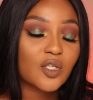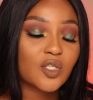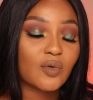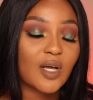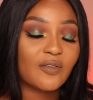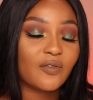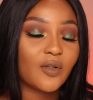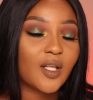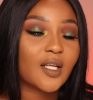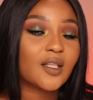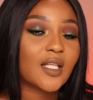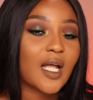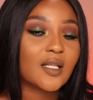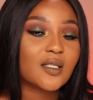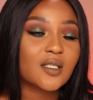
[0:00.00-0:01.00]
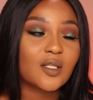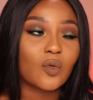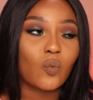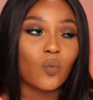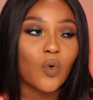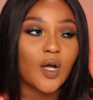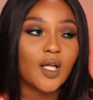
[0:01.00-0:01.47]
So I feel like that's the
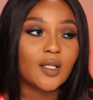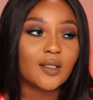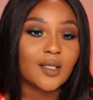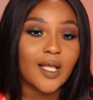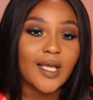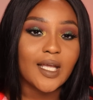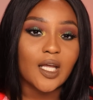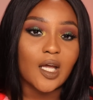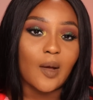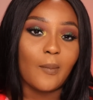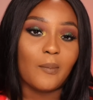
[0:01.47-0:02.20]
one like